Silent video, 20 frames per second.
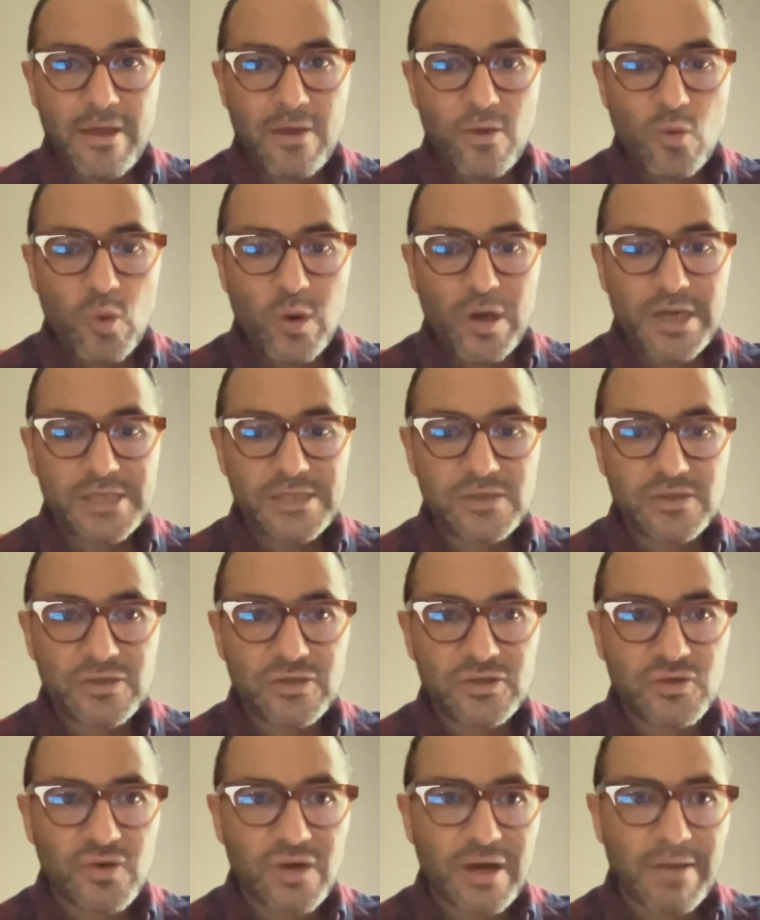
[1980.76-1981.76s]
what is going
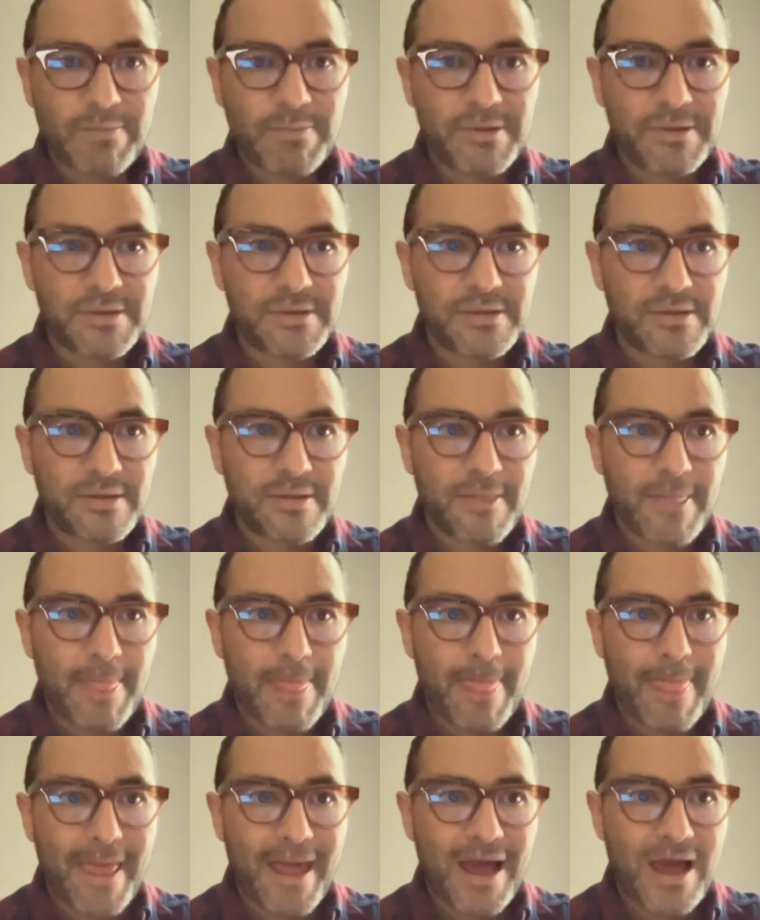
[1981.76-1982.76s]
to happen
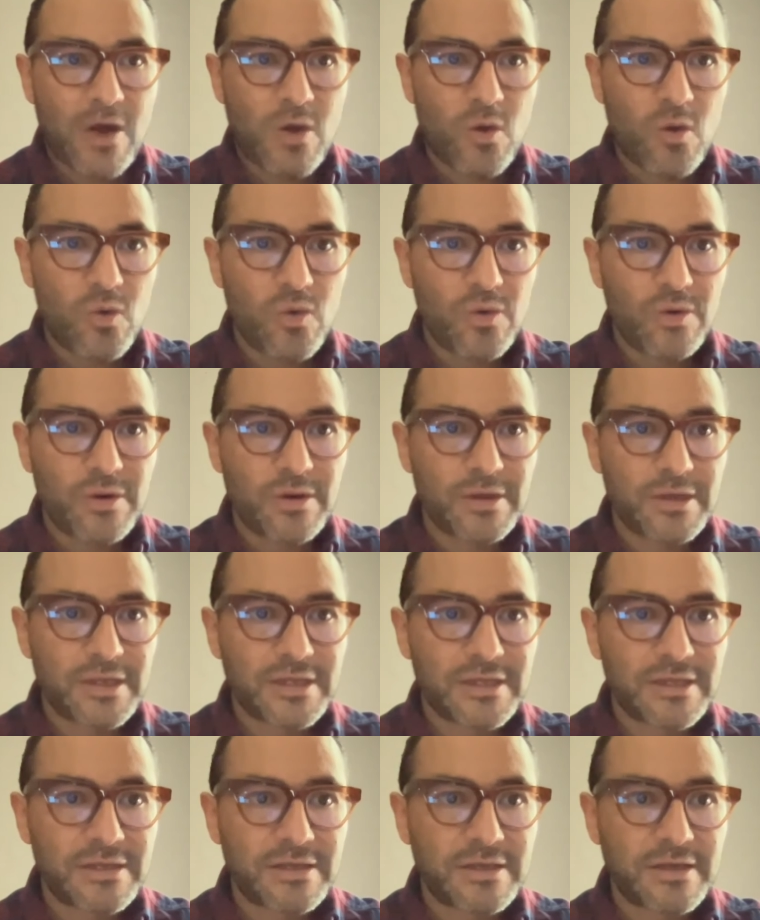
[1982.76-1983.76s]
now
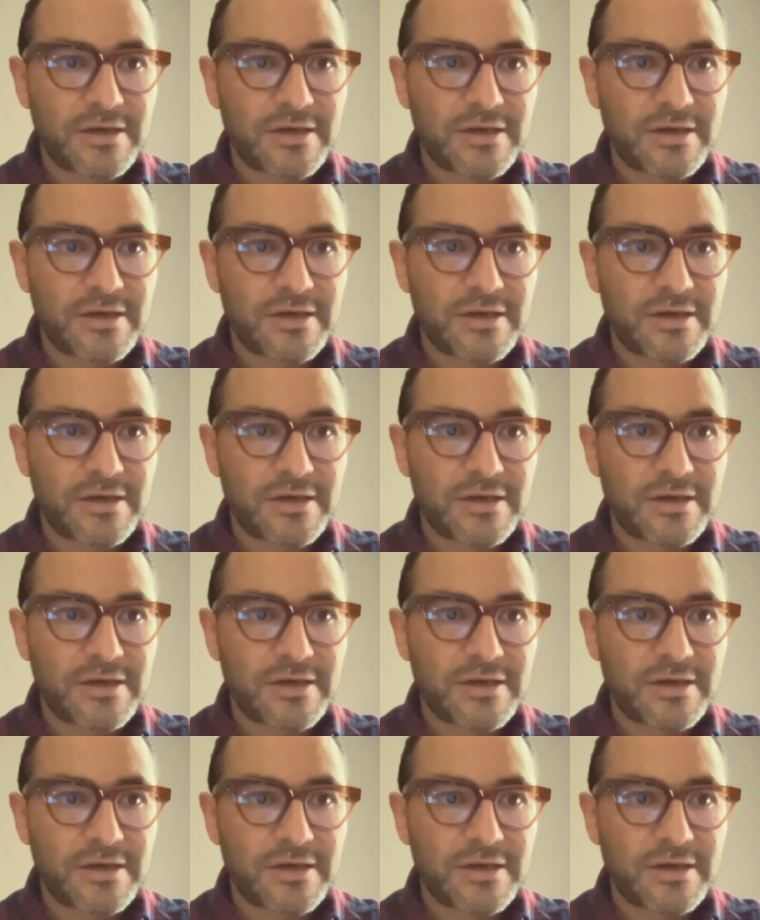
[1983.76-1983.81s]
in